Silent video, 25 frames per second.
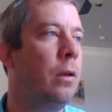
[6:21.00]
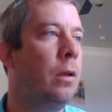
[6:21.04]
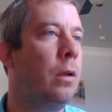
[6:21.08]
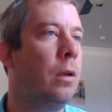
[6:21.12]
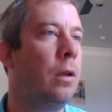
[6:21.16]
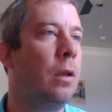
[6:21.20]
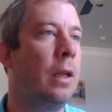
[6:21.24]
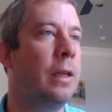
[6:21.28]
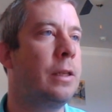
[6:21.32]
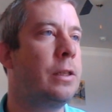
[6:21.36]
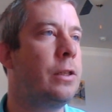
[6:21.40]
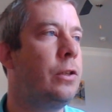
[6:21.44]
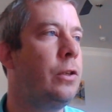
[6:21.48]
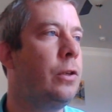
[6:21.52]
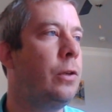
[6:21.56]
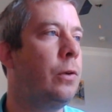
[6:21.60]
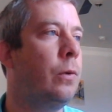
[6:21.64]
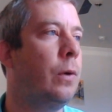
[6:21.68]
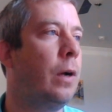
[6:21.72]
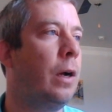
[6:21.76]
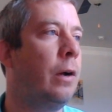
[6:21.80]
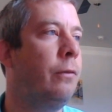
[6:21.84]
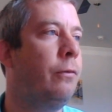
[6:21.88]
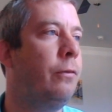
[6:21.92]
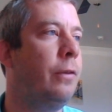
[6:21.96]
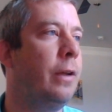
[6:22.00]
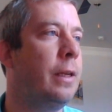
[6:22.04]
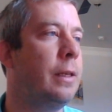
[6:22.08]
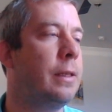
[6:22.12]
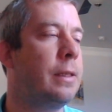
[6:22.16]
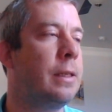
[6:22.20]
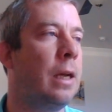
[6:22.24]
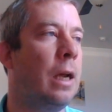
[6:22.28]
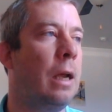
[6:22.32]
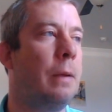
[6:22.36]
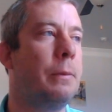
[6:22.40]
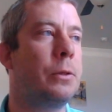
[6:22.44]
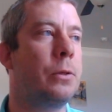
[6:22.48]
Let's do event
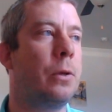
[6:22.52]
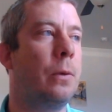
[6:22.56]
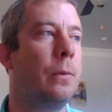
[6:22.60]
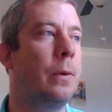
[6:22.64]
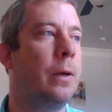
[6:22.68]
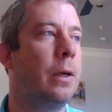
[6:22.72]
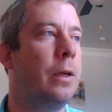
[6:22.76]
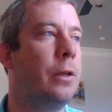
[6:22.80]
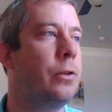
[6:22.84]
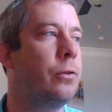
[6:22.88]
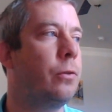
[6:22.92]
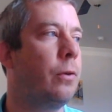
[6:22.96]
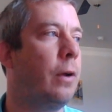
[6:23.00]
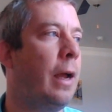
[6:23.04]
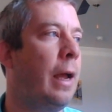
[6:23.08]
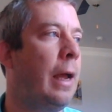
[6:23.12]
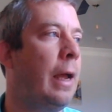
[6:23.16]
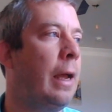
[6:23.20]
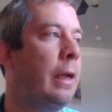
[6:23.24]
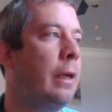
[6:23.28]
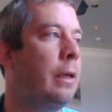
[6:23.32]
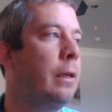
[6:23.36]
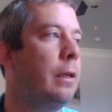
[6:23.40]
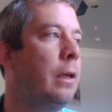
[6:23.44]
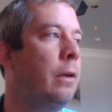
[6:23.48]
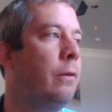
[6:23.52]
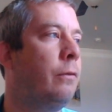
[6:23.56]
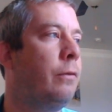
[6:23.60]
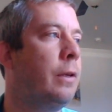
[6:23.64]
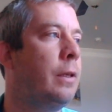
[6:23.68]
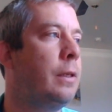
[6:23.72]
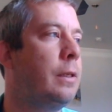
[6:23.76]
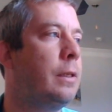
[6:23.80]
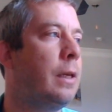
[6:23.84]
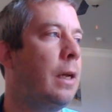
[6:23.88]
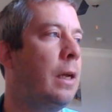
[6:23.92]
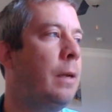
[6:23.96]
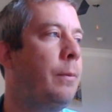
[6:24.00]
type. So I'm going to drag
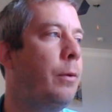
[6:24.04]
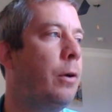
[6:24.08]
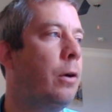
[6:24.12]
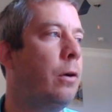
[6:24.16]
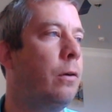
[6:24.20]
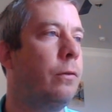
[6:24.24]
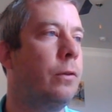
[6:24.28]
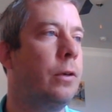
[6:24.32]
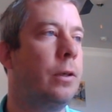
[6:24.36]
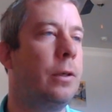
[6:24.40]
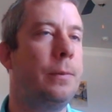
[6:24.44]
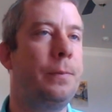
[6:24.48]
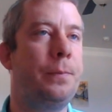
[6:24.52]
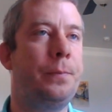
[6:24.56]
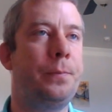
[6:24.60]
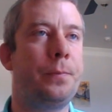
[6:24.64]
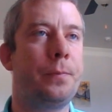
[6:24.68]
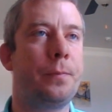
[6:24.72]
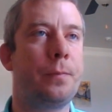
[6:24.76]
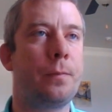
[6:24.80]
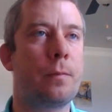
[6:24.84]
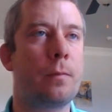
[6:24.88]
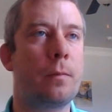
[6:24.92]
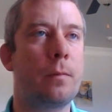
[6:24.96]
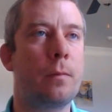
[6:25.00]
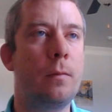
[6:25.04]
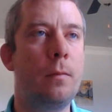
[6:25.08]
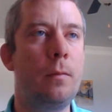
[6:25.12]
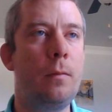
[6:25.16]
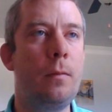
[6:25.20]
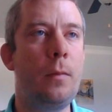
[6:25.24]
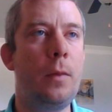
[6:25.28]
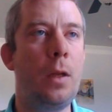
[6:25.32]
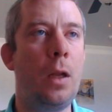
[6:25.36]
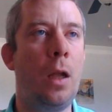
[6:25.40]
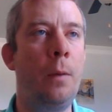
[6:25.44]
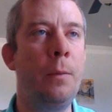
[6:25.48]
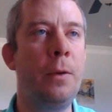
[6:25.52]
event type over.
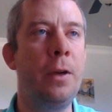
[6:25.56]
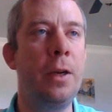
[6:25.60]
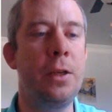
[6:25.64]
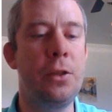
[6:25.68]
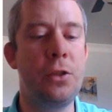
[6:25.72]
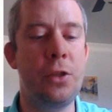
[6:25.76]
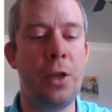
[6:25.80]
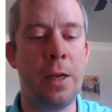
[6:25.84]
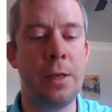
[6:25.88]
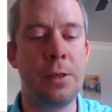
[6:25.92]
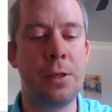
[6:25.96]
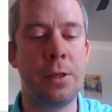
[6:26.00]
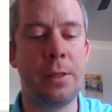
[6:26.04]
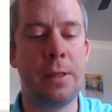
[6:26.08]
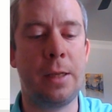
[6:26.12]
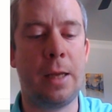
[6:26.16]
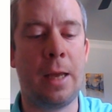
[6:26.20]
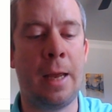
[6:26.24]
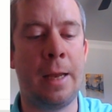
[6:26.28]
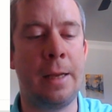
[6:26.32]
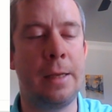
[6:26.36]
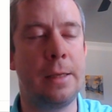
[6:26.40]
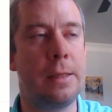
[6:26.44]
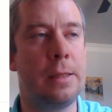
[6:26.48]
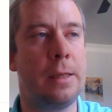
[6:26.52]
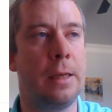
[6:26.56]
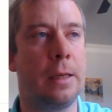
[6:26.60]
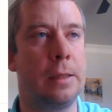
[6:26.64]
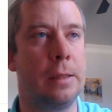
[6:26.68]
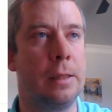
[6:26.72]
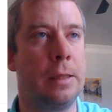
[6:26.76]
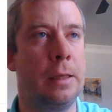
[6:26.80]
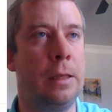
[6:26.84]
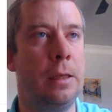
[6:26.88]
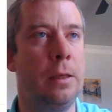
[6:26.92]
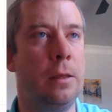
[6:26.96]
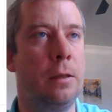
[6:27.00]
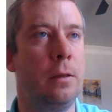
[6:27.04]
I'm going to change it to
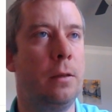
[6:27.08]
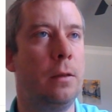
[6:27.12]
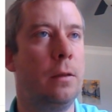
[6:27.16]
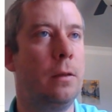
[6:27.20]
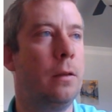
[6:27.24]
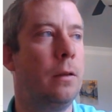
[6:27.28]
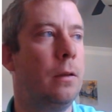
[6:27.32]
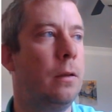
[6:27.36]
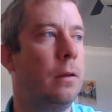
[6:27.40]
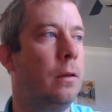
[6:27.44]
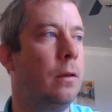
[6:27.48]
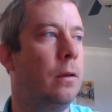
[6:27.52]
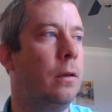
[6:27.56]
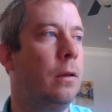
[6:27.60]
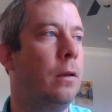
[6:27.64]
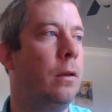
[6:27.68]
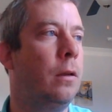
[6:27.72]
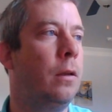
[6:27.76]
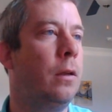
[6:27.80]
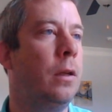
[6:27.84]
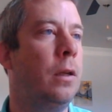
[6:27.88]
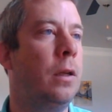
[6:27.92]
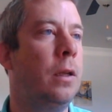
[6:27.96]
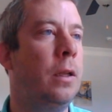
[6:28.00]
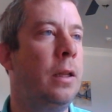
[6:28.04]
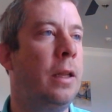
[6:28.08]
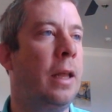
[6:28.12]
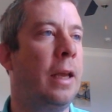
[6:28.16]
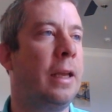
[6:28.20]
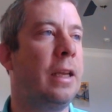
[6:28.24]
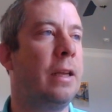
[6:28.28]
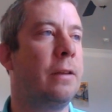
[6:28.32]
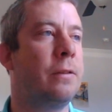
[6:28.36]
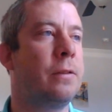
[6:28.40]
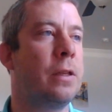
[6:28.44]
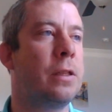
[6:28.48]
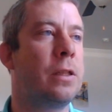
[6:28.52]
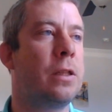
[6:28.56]
860. That
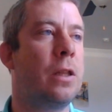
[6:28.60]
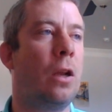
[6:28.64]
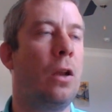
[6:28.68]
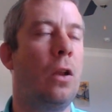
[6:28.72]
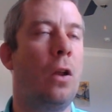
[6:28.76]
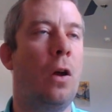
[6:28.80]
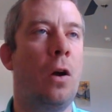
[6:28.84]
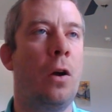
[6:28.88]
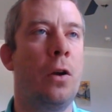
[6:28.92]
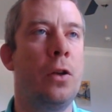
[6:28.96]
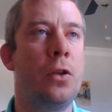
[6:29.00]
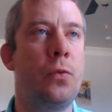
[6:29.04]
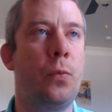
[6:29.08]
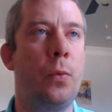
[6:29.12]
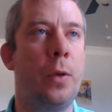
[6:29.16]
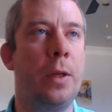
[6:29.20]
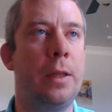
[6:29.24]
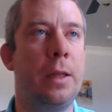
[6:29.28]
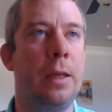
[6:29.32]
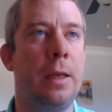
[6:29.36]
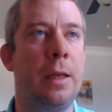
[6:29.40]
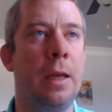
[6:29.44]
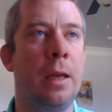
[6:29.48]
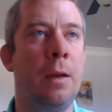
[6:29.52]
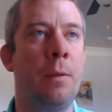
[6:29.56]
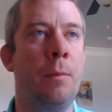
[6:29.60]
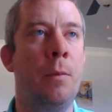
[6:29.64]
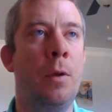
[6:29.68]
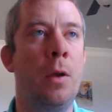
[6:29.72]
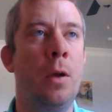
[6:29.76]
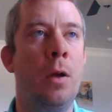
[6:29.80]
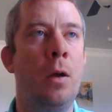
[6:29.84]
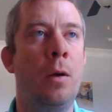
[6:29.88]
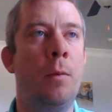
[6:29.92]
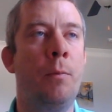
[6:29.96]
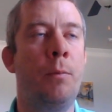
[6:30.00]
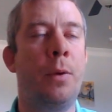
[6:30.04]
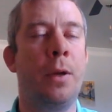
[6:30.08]
gives us the large width again.
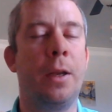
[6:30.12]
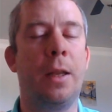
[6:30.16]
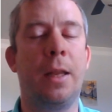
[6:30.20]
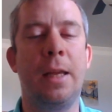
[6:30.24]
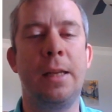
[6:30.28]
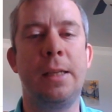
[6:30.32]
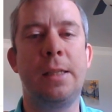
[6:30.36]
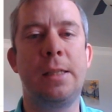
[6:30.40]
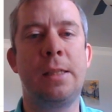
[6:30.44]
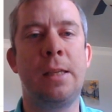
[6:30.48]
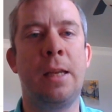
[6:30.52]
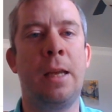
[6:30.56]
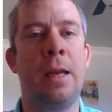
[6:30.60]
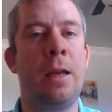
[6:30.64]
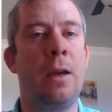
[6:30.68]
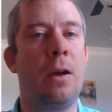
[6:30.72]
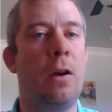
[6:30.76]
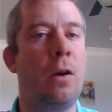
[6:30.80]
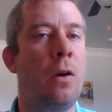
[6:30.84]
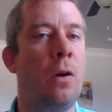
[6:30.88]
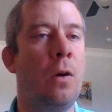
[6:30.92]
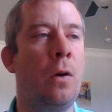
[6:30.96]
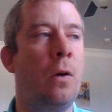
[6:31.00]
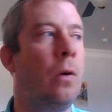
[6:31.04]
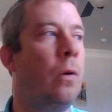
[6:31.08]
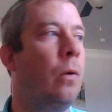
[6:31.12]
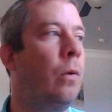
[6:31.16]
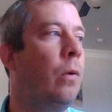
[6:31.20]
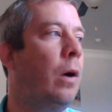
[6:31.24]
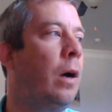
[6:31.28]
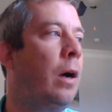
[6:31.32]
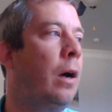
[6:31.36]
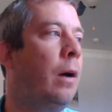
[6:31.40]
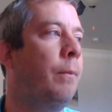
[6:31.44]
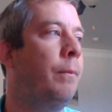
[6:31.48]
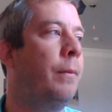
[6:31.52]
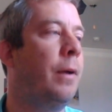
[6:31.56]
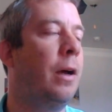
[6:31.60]
But let's say, oh,
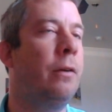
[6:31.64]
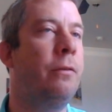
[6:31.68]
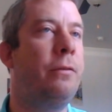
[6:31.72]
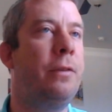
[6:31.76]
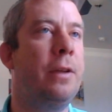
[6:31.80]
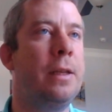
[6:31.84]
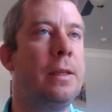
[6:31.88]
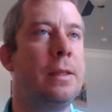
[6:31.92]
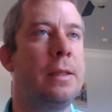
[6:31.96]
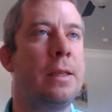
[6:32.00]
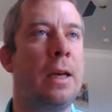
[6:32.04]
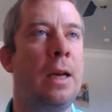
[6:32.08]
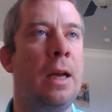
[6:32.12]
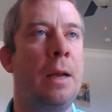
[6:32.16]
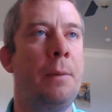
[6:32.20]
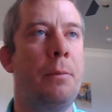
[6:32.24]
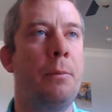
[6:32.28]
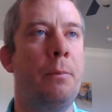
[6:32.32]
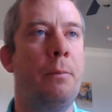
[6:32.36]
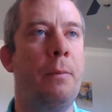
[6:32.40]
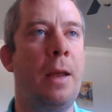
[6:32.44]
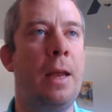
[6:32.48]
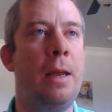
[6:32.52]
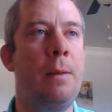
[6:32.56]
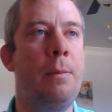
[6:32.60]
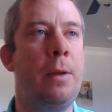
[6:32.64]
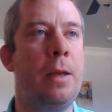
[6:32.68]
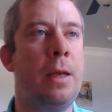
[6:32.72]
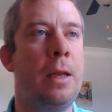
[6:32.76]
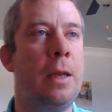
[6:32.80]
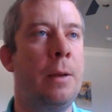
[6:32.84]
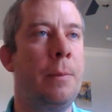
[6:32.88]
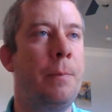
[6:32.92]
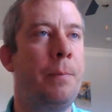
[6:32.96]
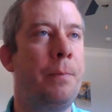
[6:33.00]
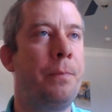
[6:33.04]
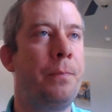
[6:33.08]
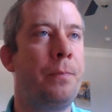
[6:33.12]
um, event type, maybe
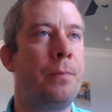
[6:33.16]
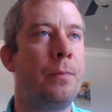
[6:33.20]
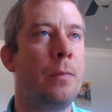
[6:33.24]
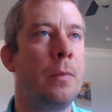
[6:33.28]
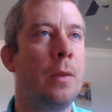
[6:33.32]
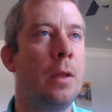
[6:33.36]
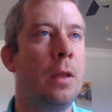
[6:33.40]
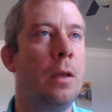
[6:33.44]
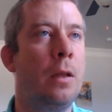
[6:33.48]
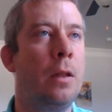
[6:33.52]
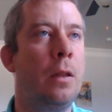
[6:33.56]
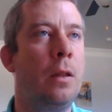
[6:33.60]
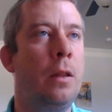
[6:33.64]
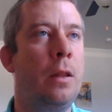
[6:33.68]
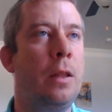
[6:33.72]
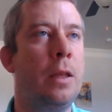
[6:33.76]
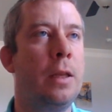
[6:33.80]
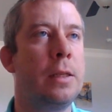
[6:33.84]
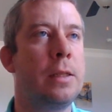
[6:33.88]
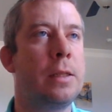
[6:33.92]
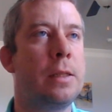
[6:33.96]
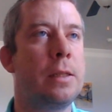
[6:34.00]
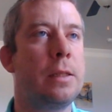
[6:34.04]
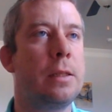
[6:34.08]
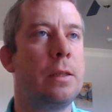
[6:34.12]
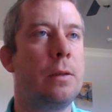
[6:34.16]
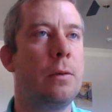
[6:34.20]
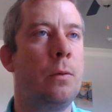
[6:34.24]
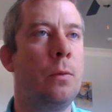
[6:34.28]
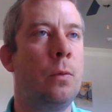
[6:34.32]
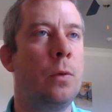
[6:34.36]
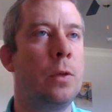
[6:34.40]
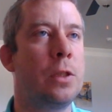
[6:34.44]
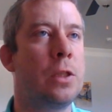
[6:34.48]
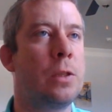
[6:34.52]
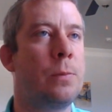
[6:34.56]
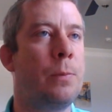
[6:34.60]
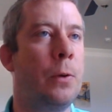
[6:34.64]
this
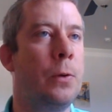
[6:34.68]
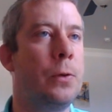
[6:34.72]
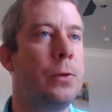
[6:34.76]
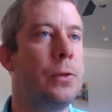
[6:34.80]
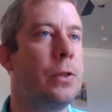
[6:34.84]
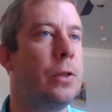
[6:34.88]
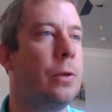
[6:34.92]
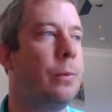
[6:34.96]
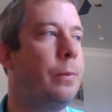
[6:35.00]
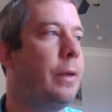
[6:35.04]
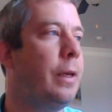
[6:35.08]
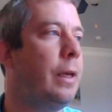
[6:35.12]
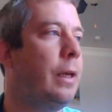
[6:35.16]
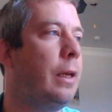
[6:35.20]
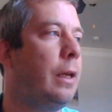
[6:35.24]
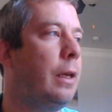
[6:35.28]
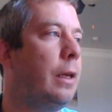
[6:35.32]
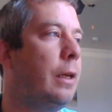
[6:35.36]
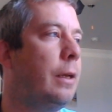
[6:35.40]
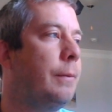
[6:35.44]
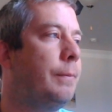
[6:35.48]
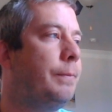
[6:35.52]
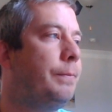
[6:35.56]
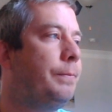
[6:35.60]
was supposed to be